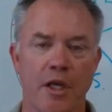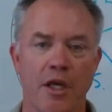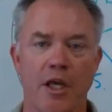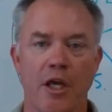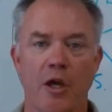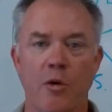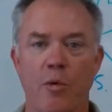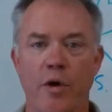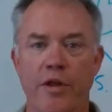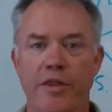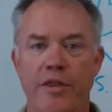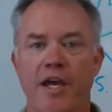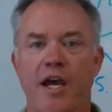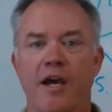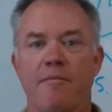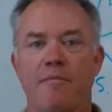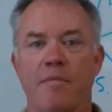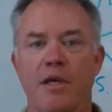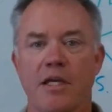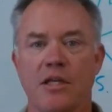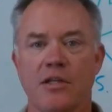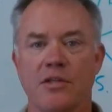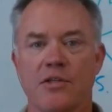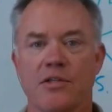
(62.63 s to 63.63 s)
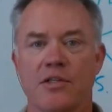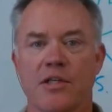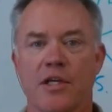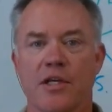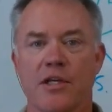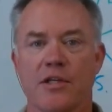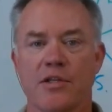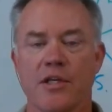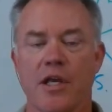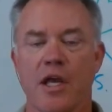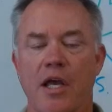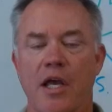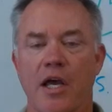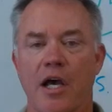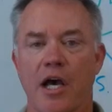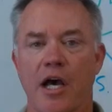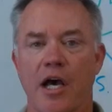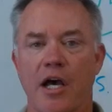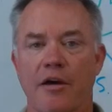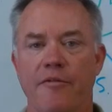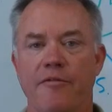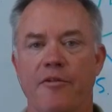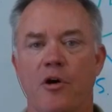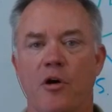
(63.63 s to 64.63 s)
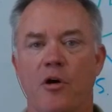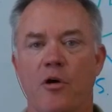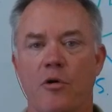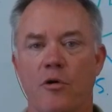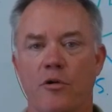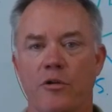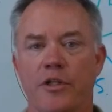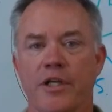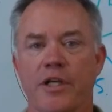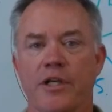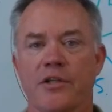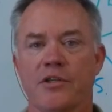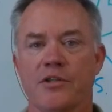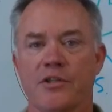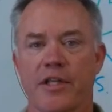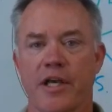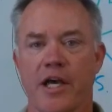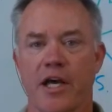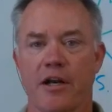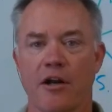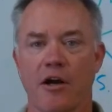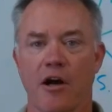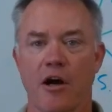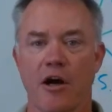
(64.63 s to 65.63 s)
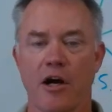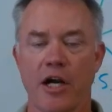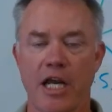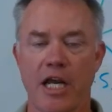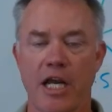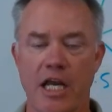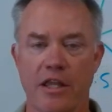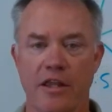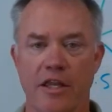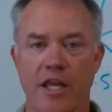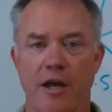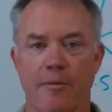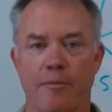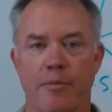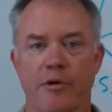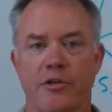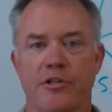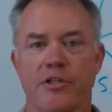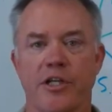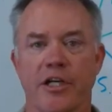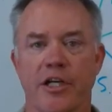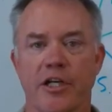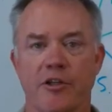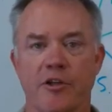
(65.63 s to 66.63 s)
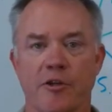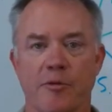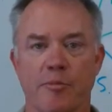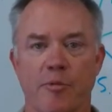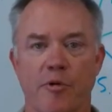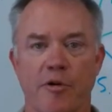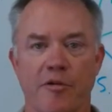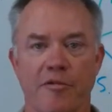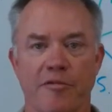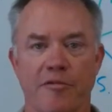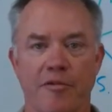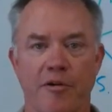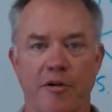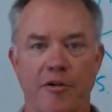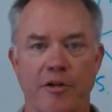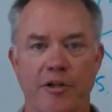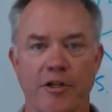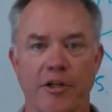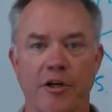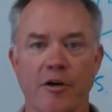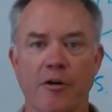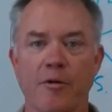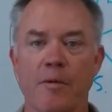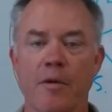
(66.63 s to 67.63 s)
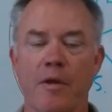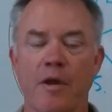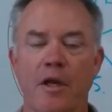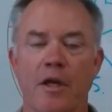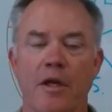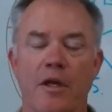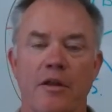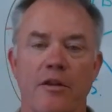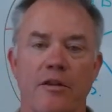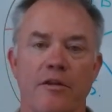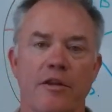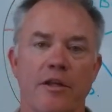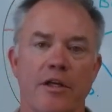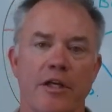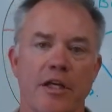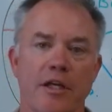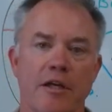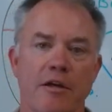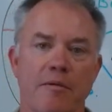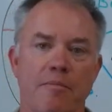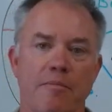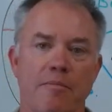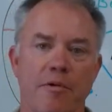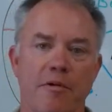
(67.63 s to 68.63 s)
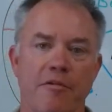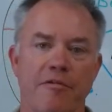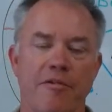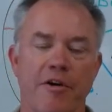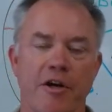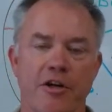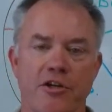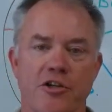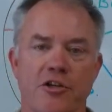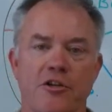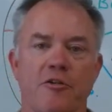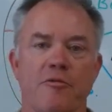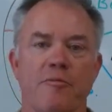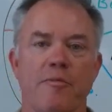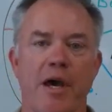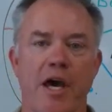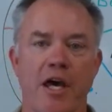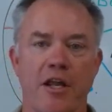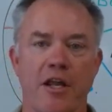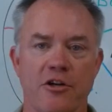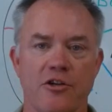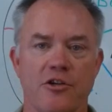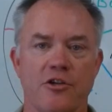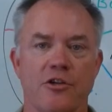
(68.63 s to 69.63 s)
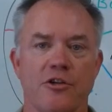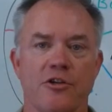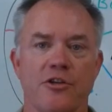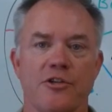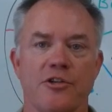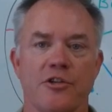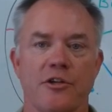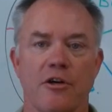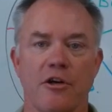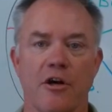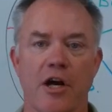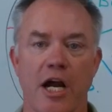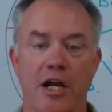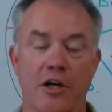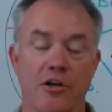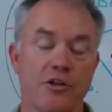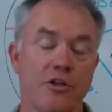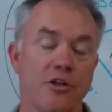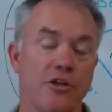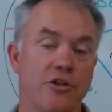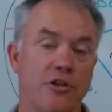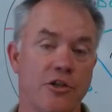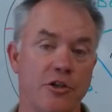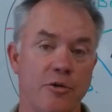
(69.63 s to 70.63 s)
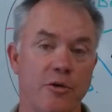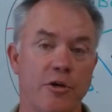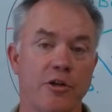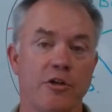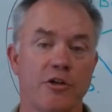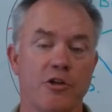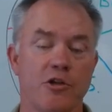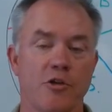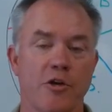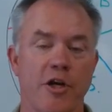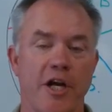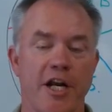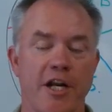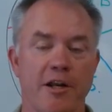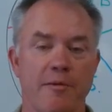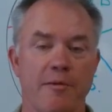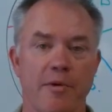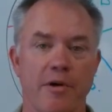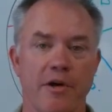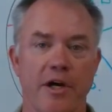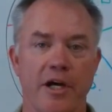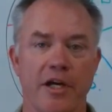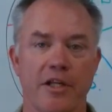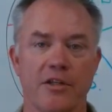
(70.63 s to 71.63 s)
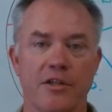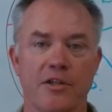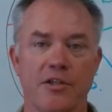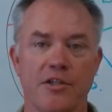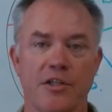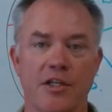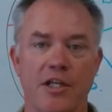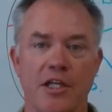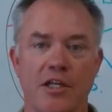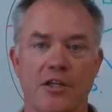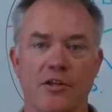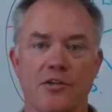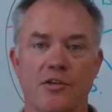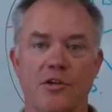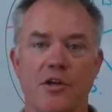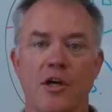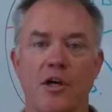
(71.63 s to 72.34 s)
And what that means is, of the holdings that are in that particular portfolio, the professional managers that are actually doing the trading behind the scenes